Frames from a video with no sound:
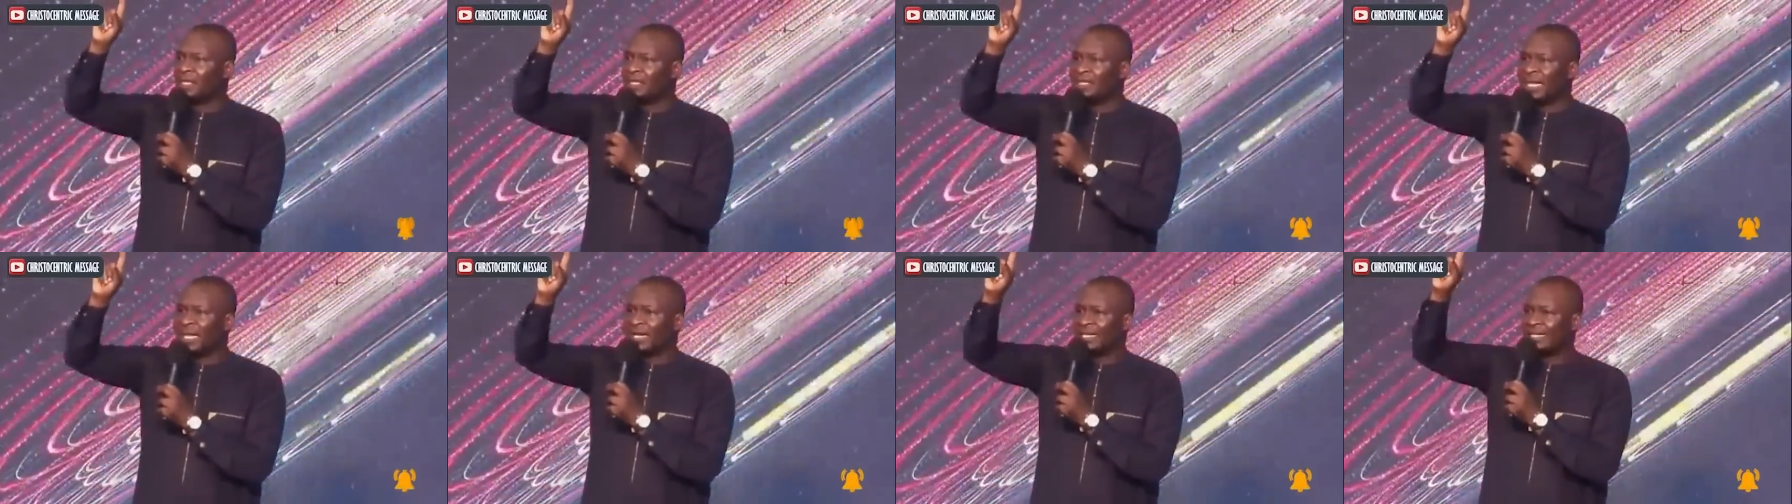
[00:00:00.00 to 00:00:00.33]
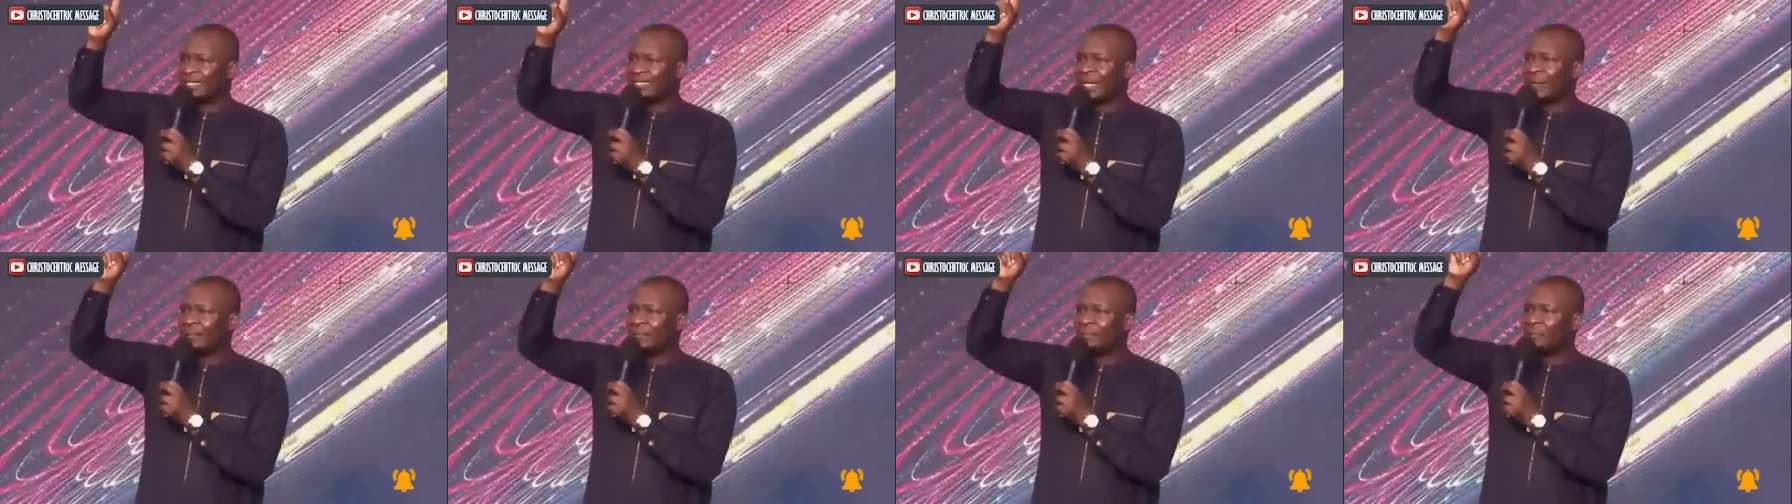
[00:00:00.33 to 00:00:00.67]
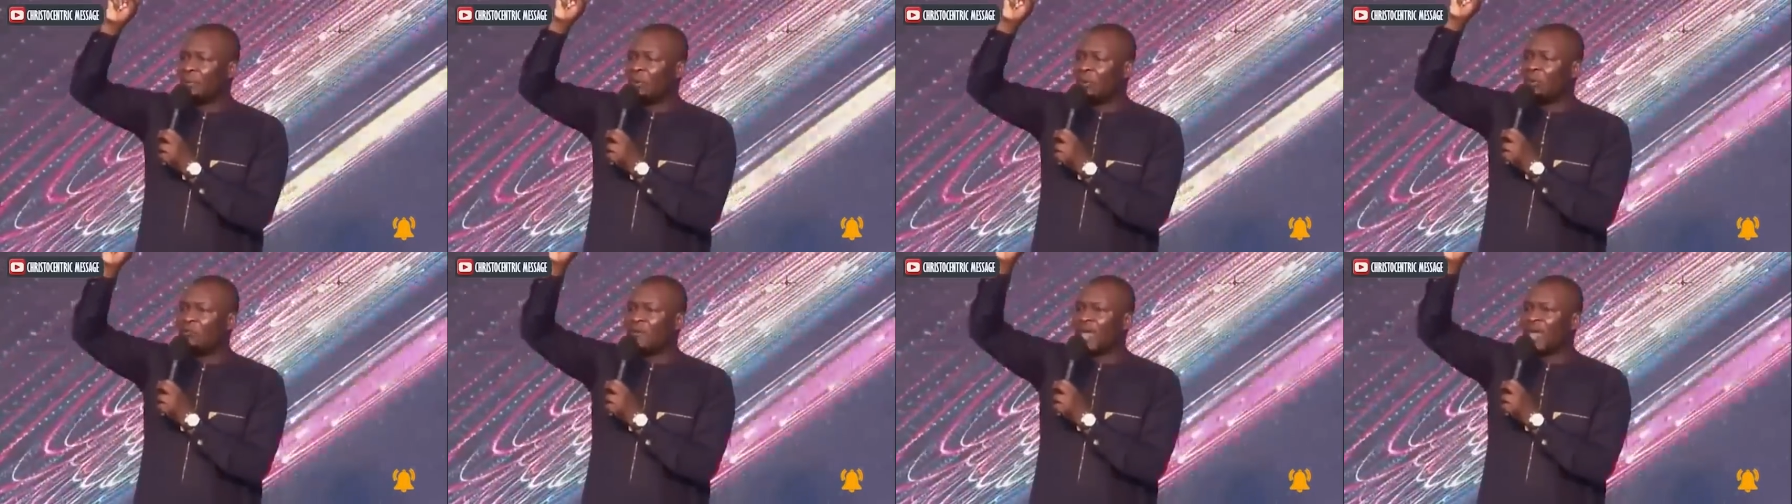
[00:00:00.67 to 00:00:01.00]
that is
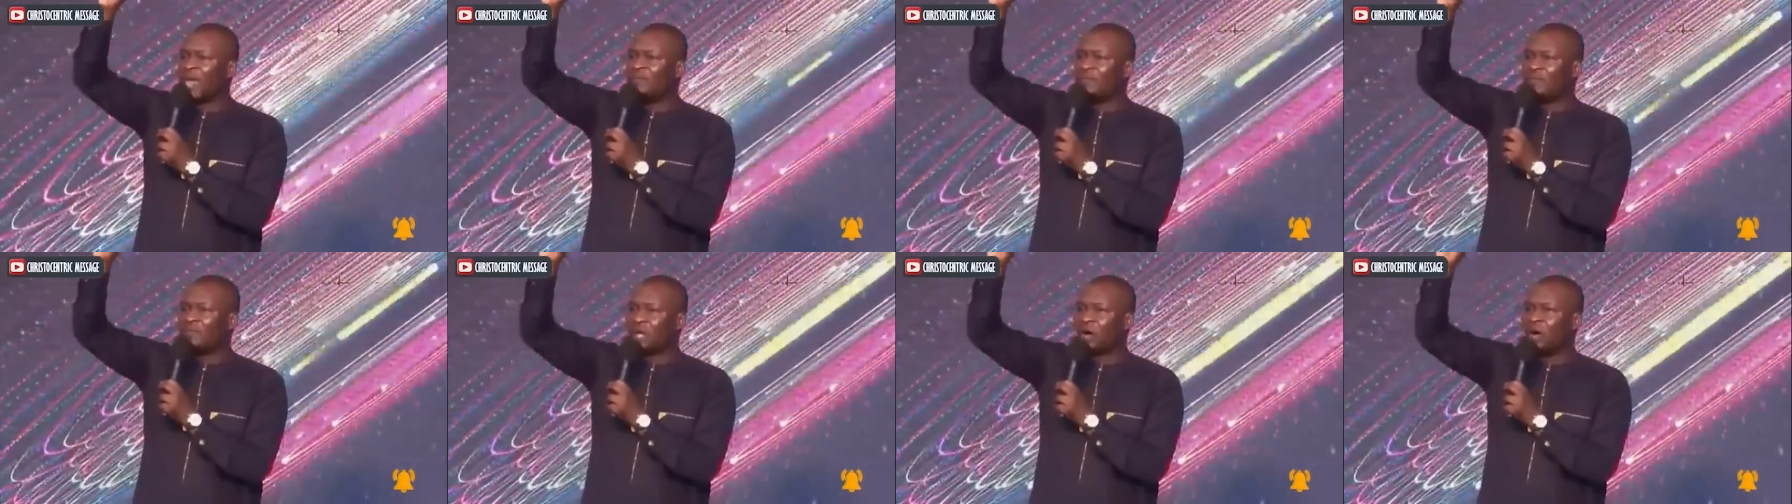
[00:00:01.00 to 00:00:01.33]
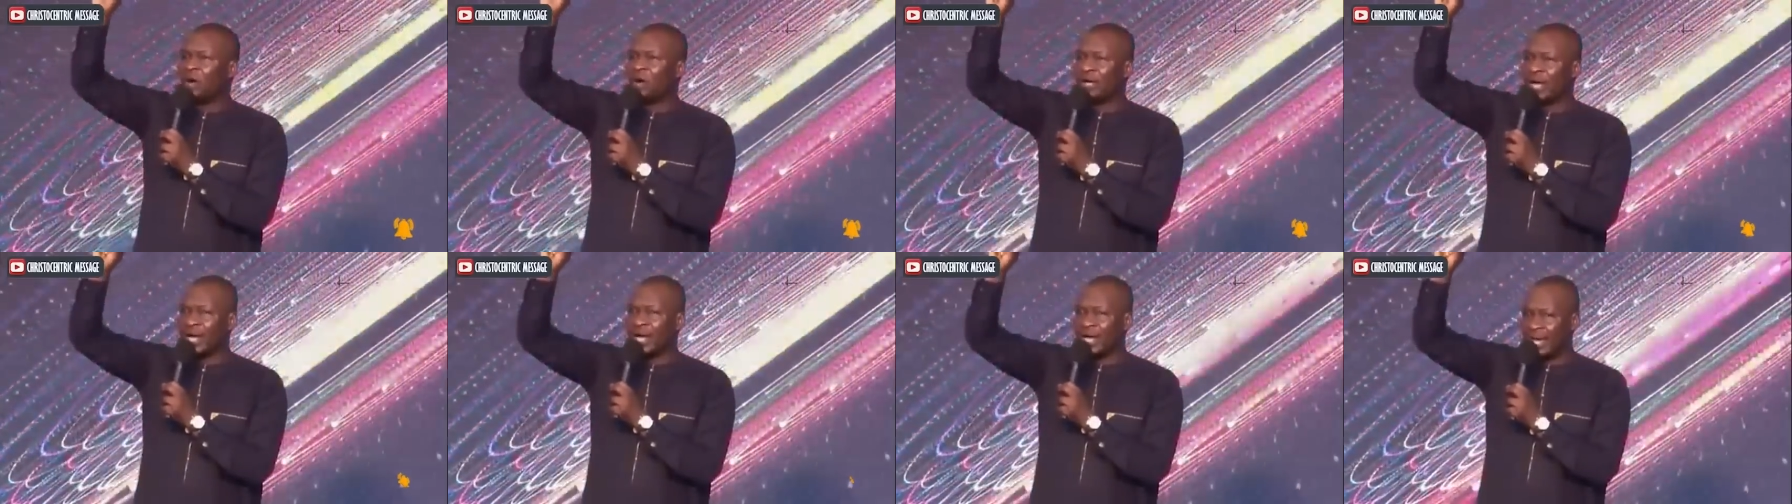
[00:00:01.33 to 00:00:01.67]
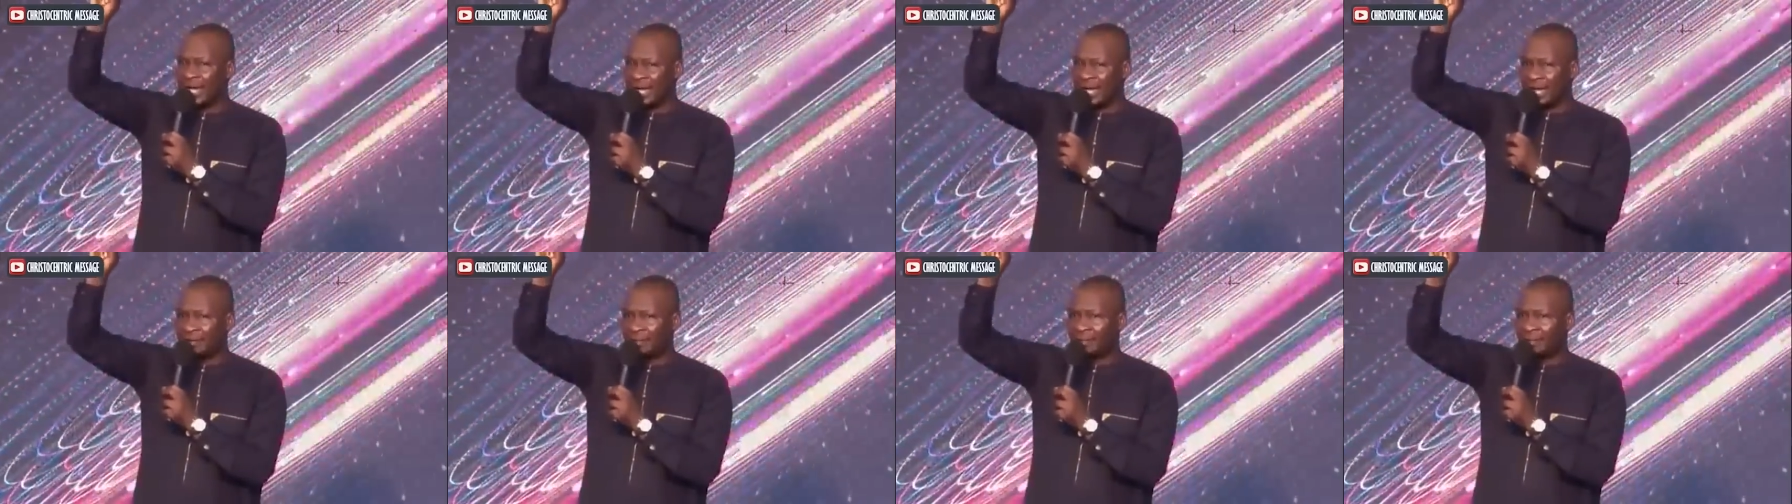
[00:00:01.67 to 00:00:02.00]
above every other
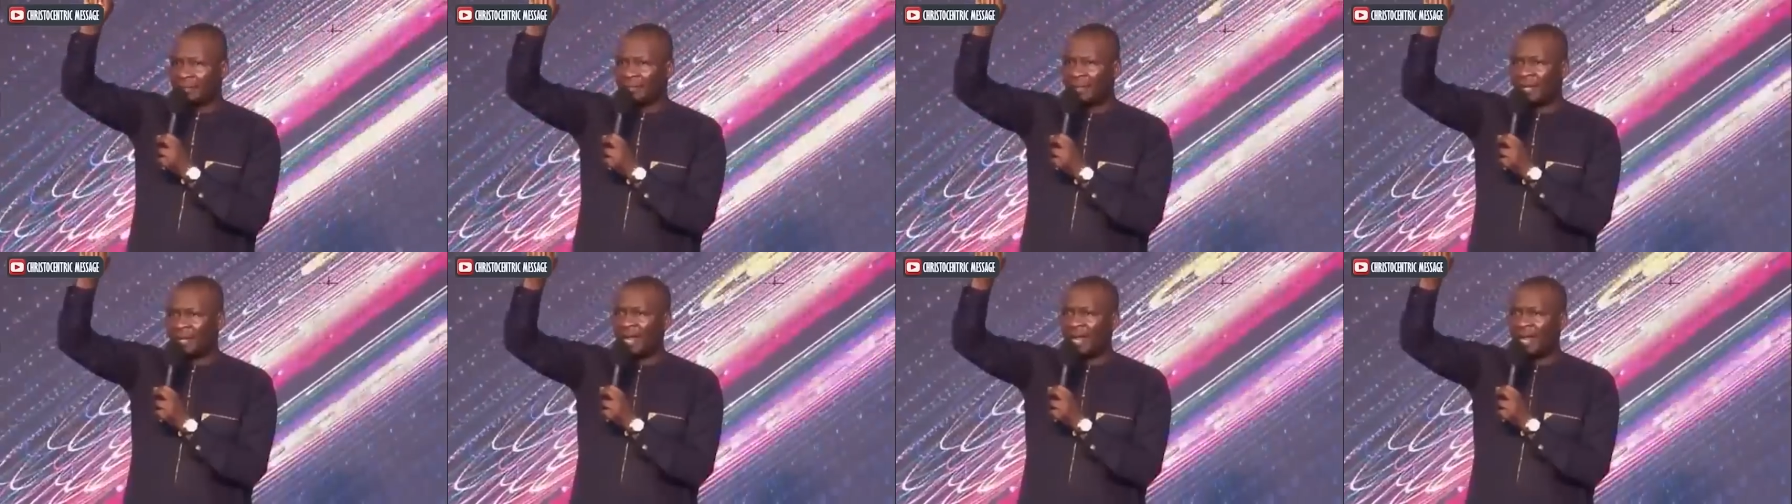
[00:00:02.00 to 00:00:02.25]
name,